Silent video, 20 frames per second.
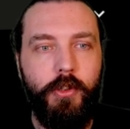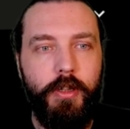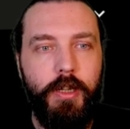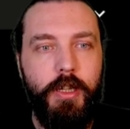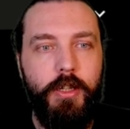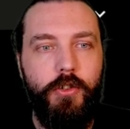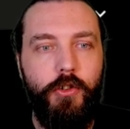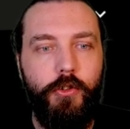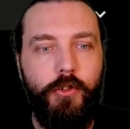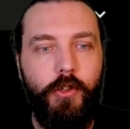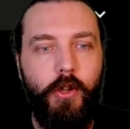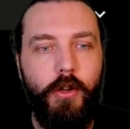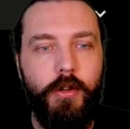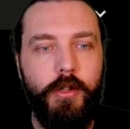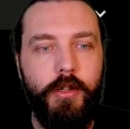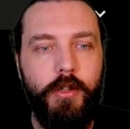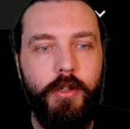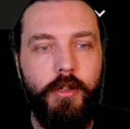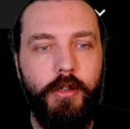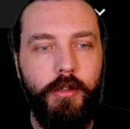and they're just going
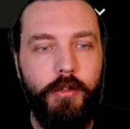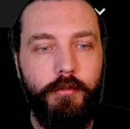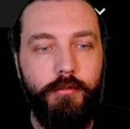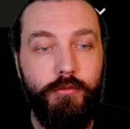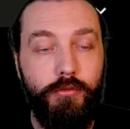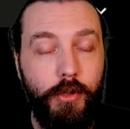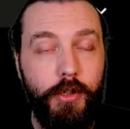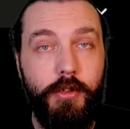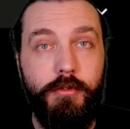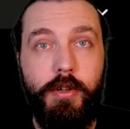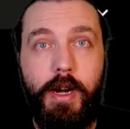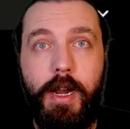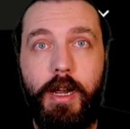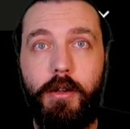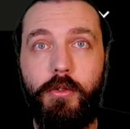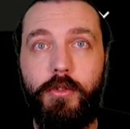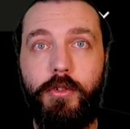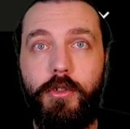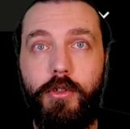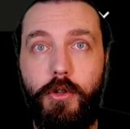to run
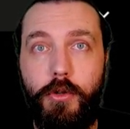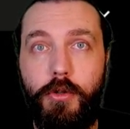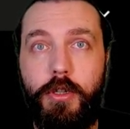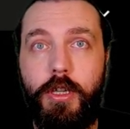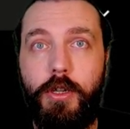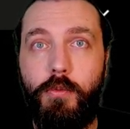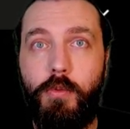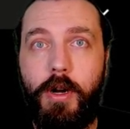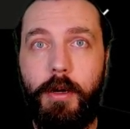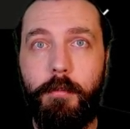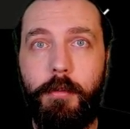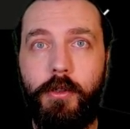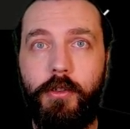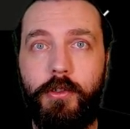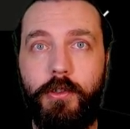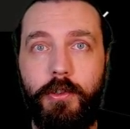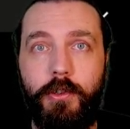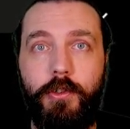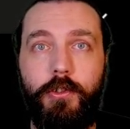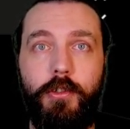around nuking weapon
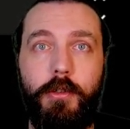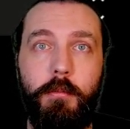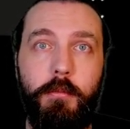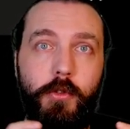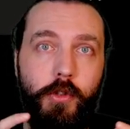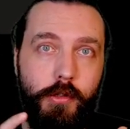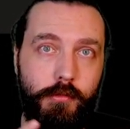systems. They're